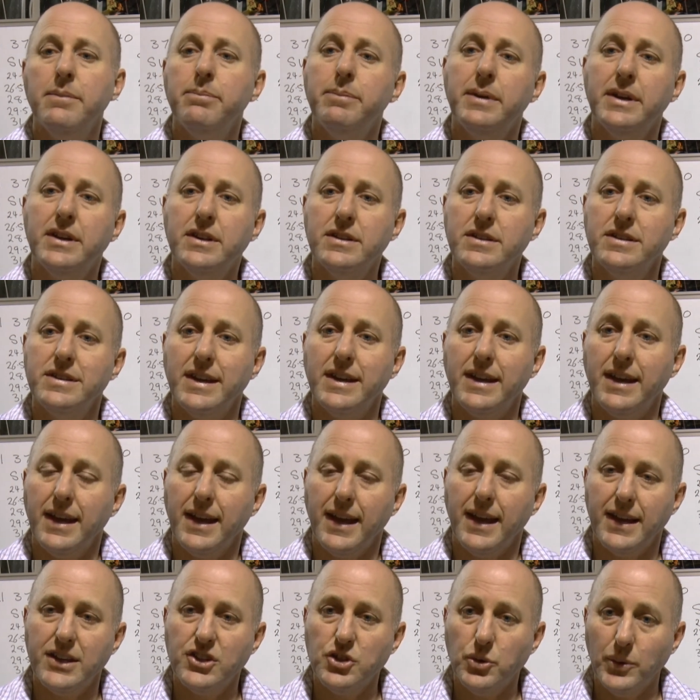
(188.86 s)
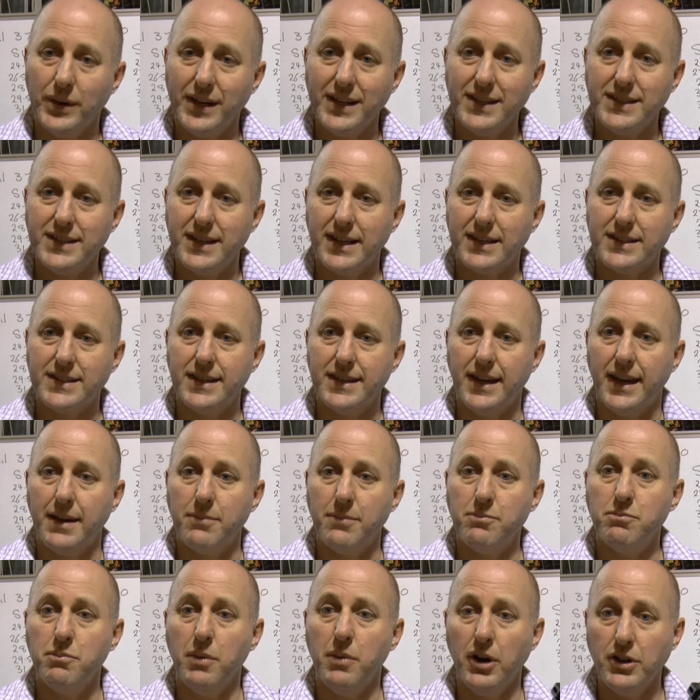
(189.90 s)
because in
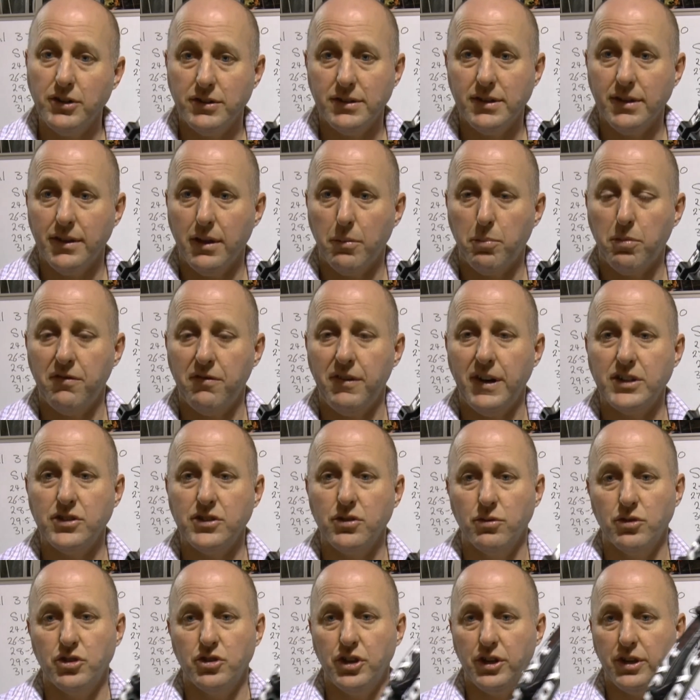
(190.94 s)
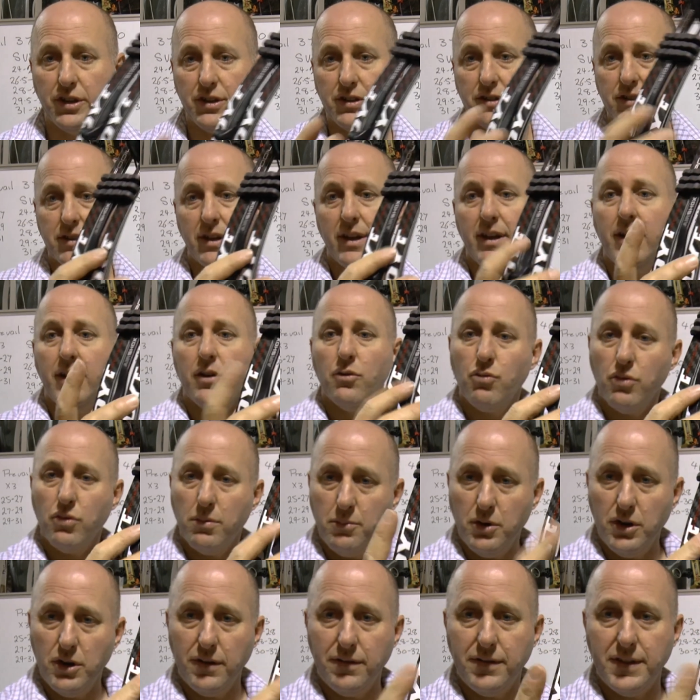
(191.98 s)
2016, most of the professional shooters
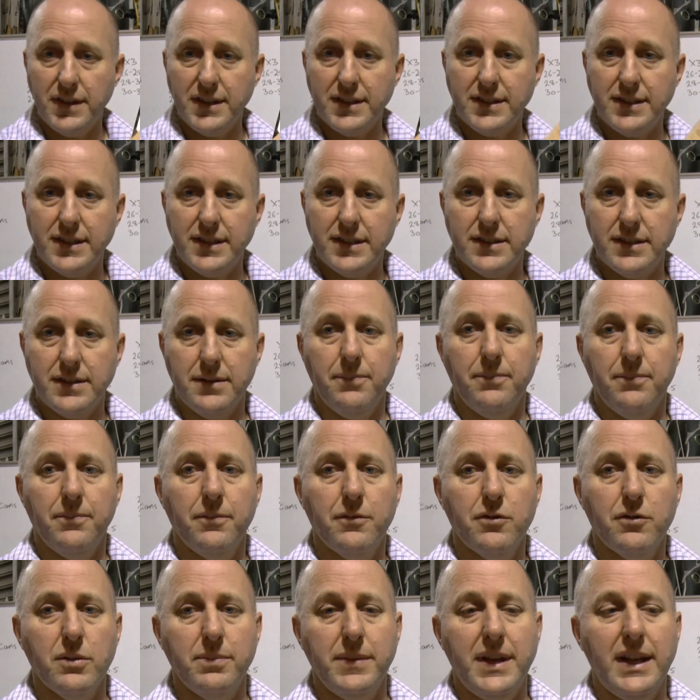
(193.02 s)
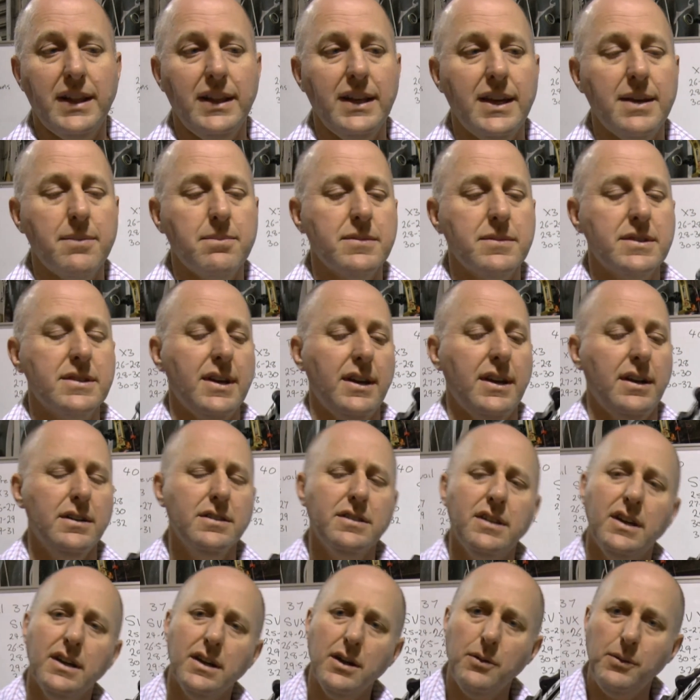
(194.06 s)
removed this system from their limbs, and I
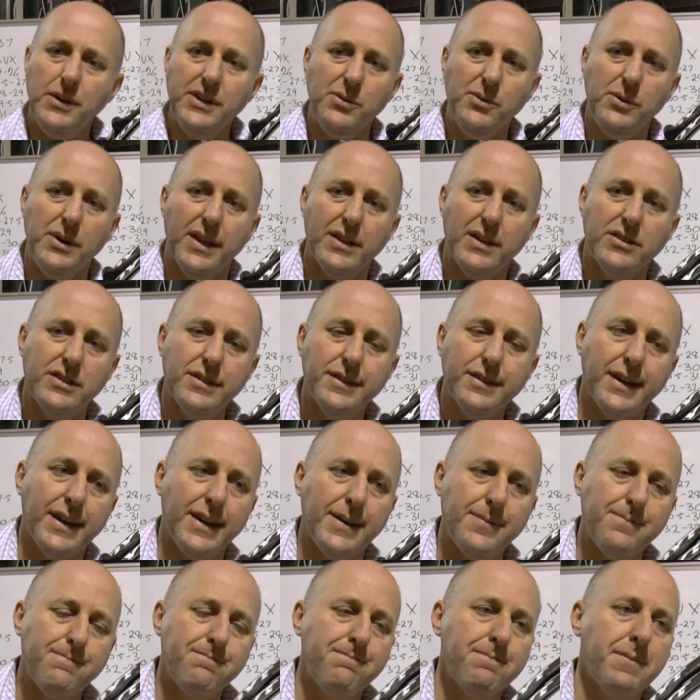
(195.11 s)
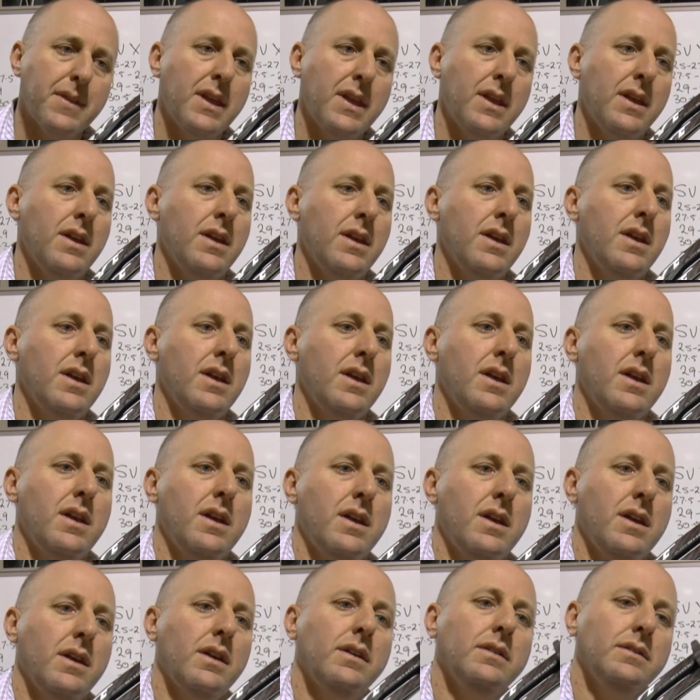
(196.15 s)
was like, I wonder why they do that.
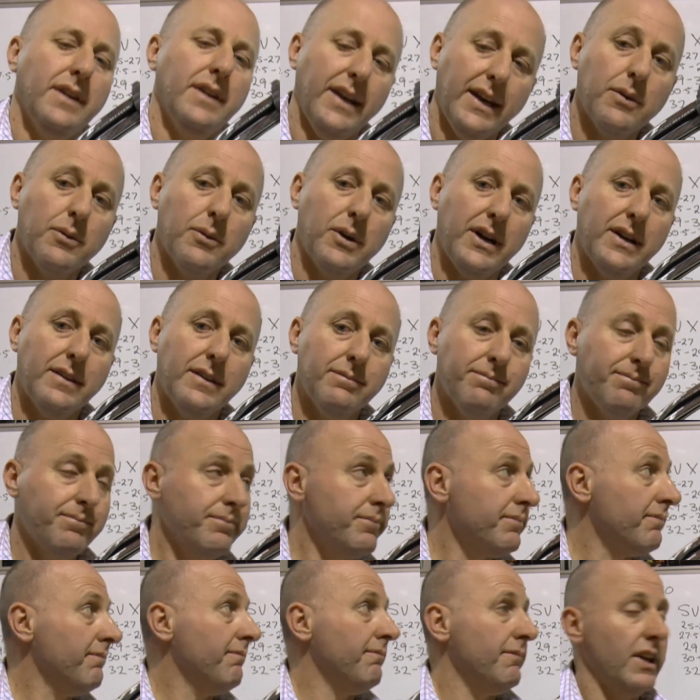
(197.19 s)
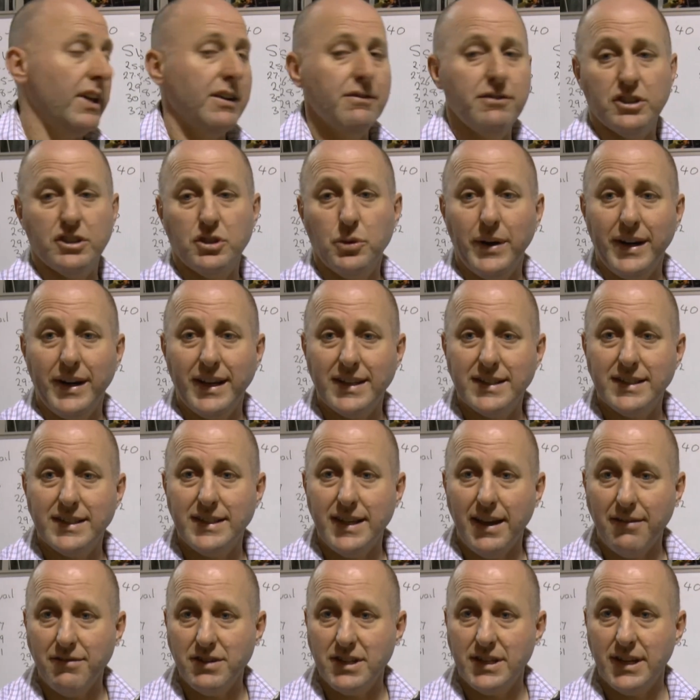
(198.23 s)
Anyway, for
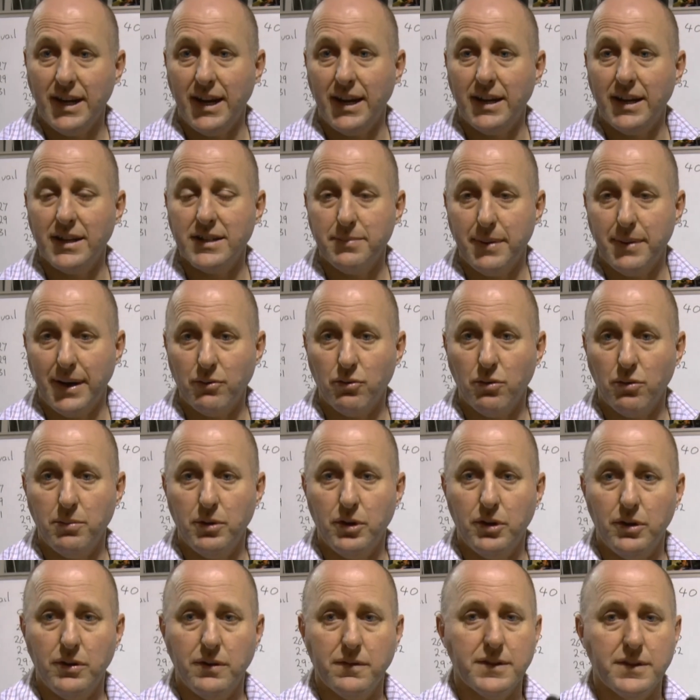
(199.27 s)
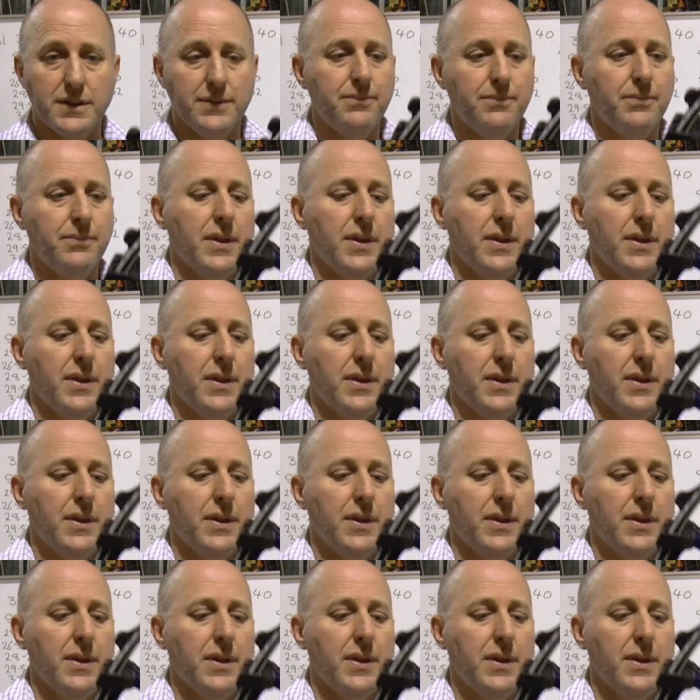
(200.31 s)
2017, it's been removed.